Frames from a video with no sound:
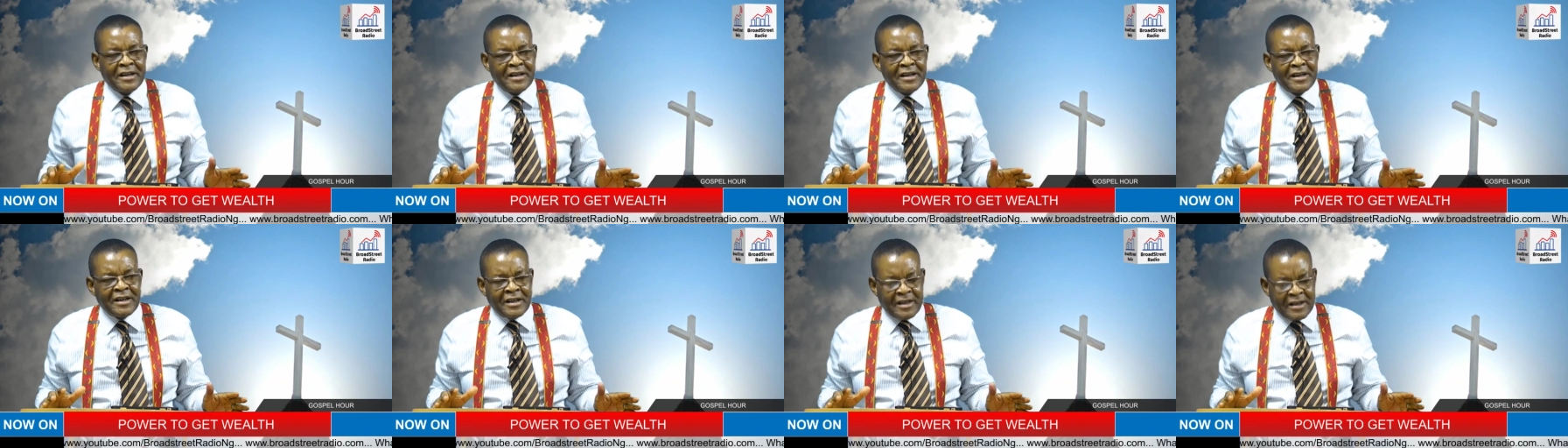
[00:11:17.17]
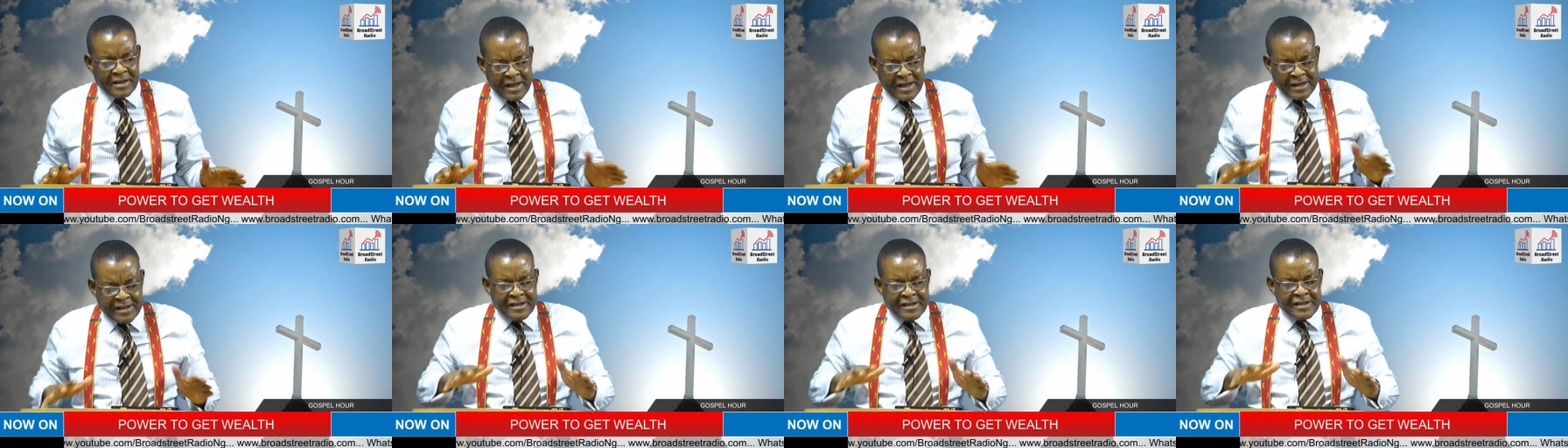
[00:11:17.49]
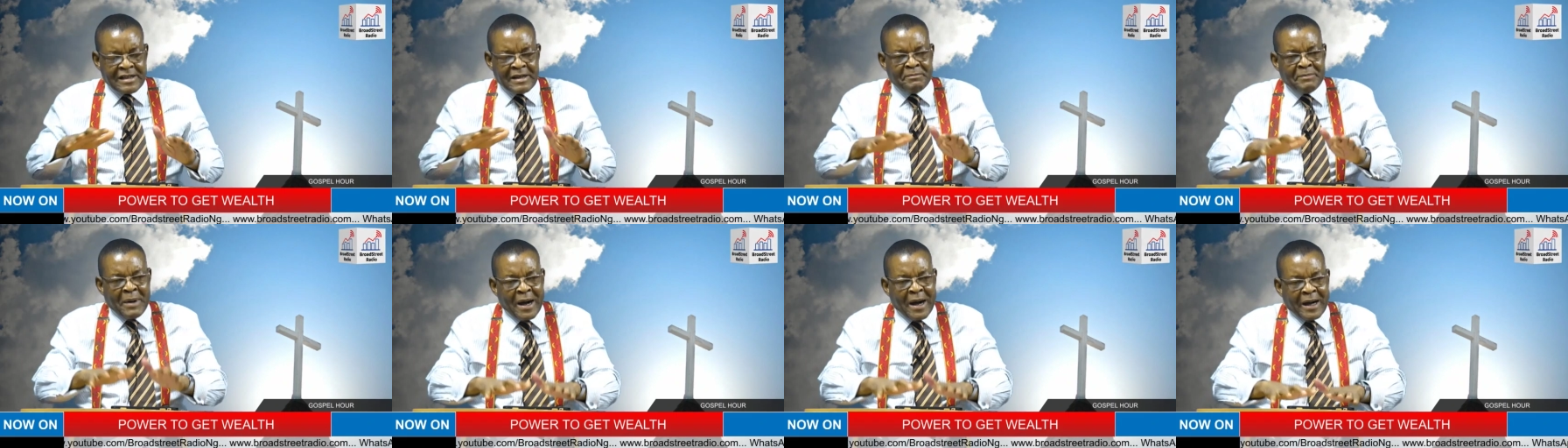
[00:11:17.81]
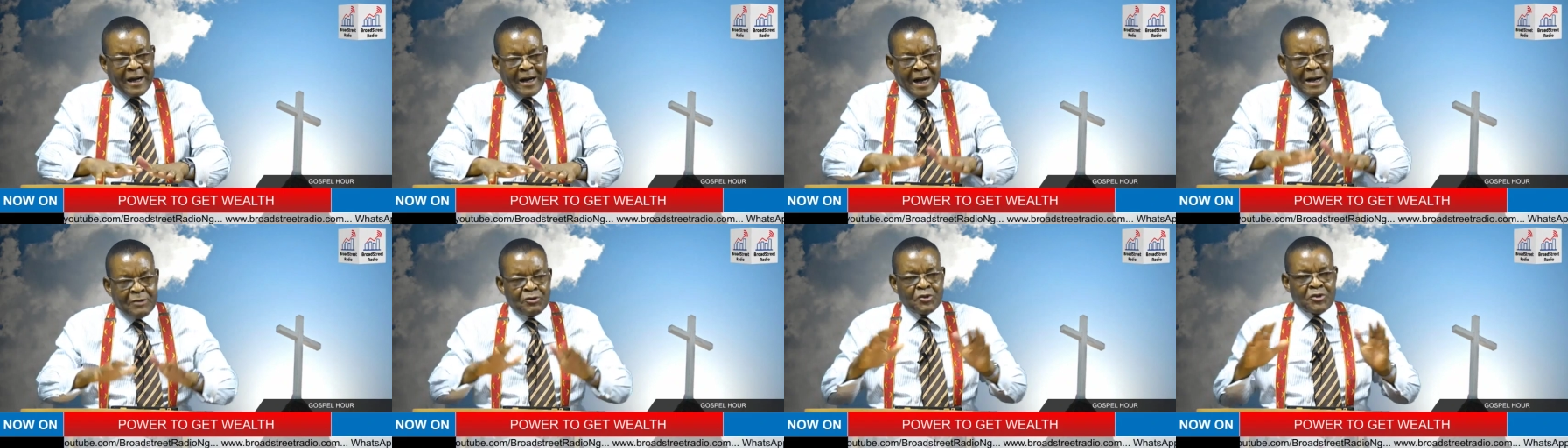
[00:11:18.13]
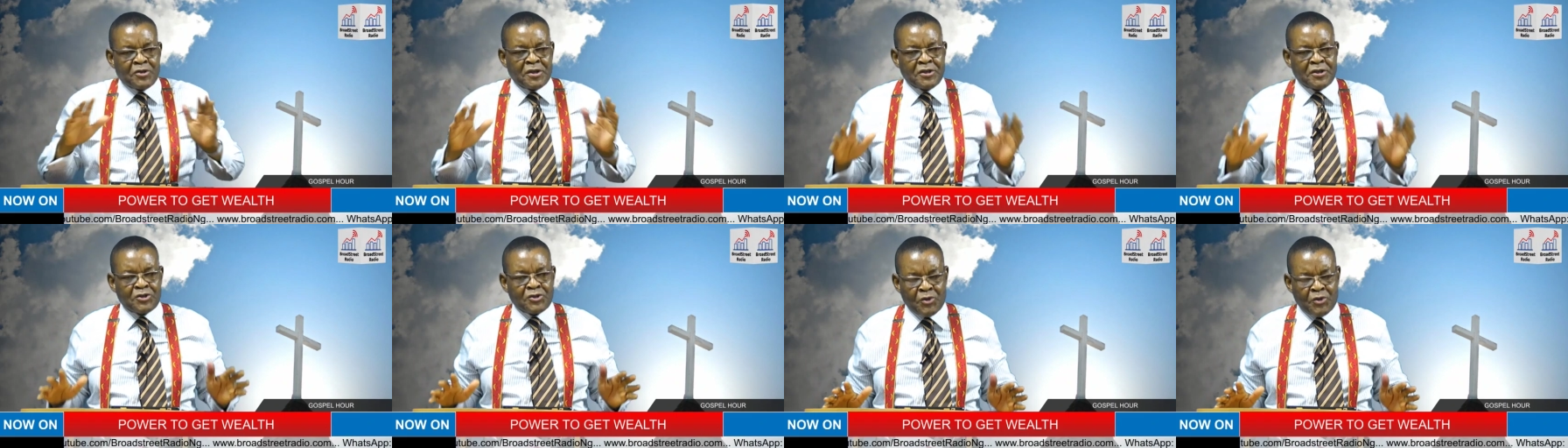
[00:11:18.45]
That is the background to
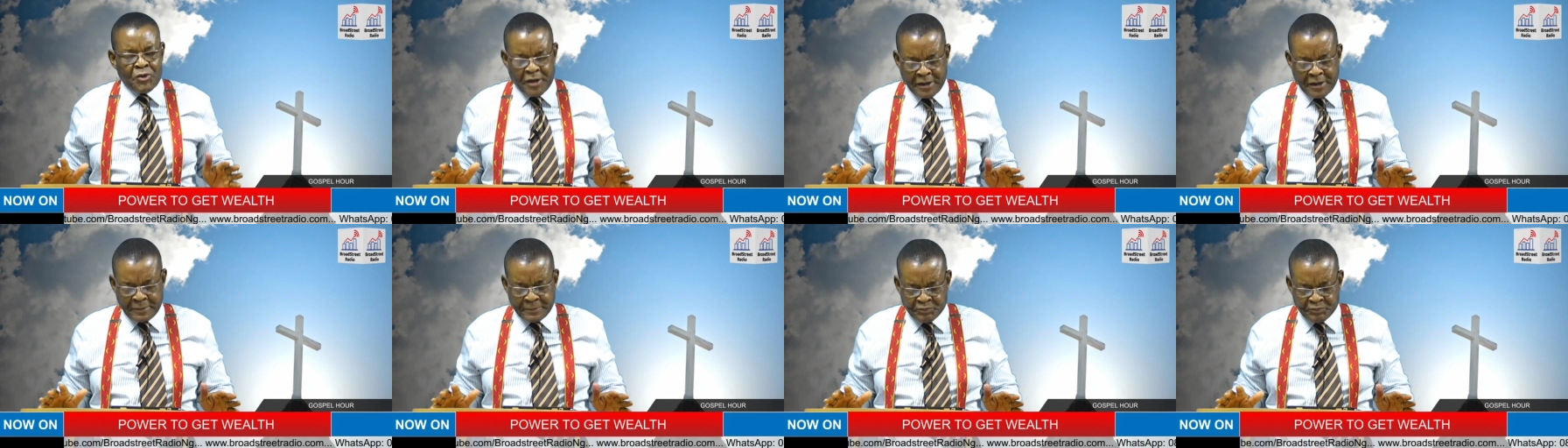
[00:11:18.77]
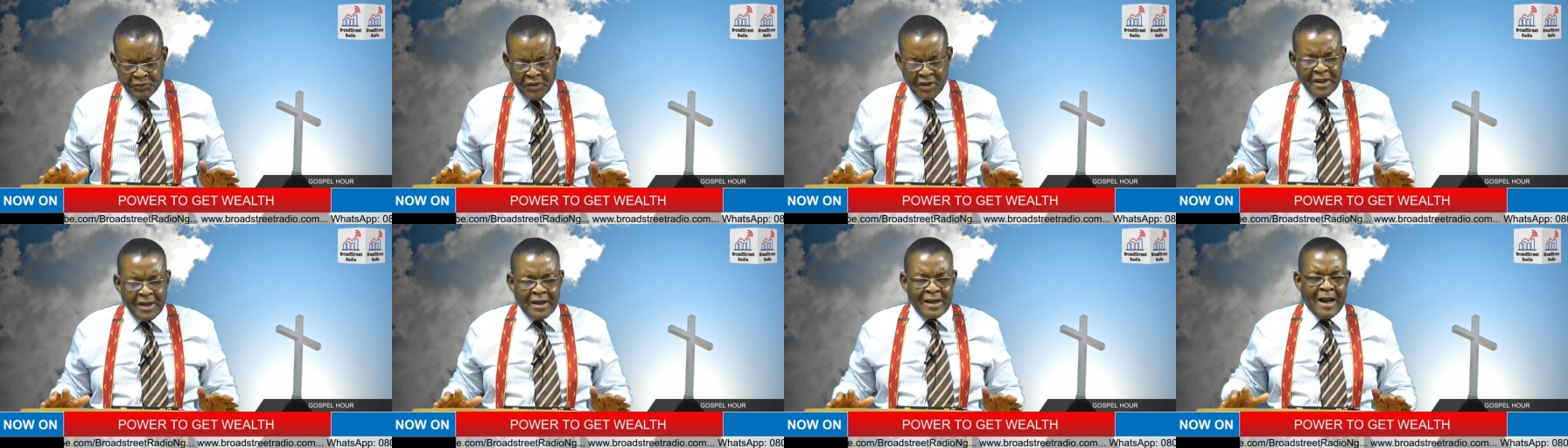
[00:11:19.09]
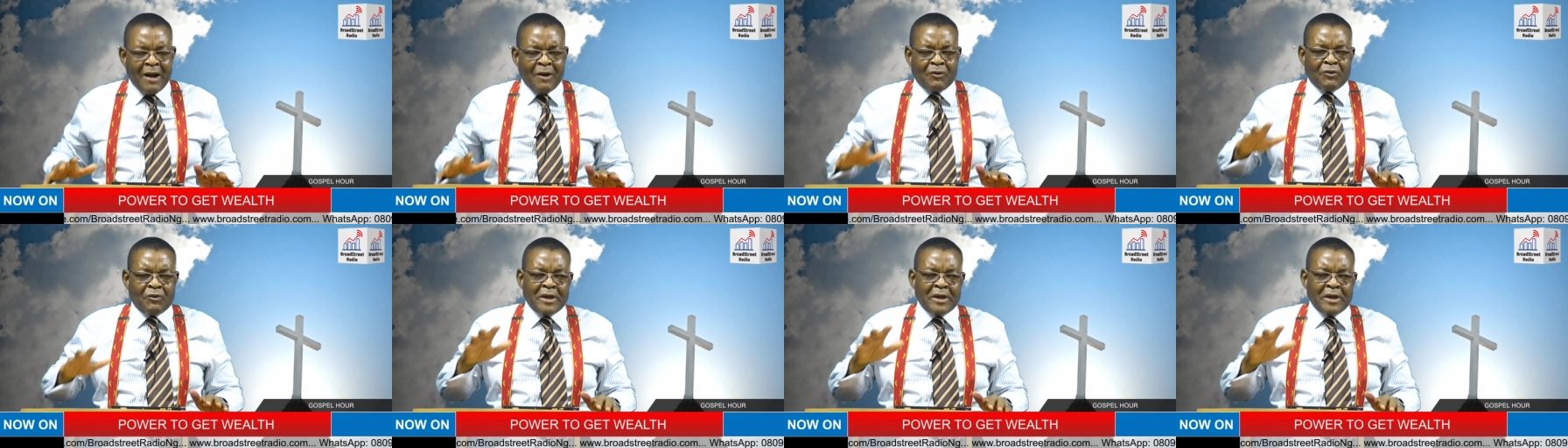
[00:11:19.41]
the story. Now,